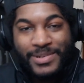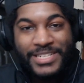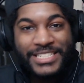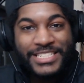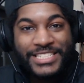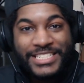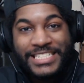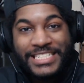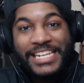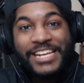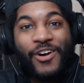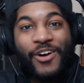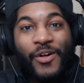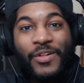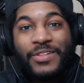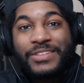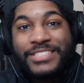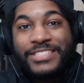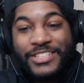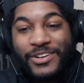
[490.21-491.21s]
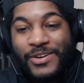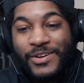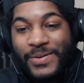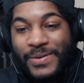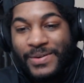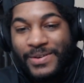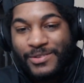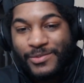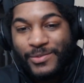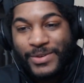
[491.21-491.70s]
but she
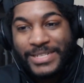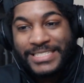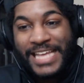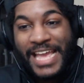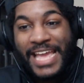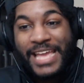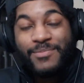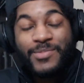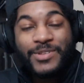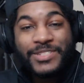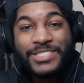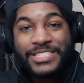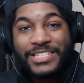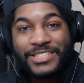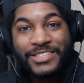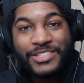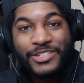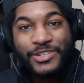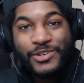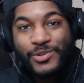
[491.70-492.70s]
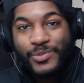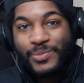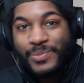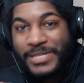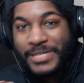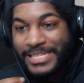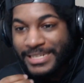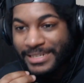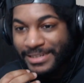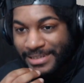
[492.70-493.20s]
also was able to loop.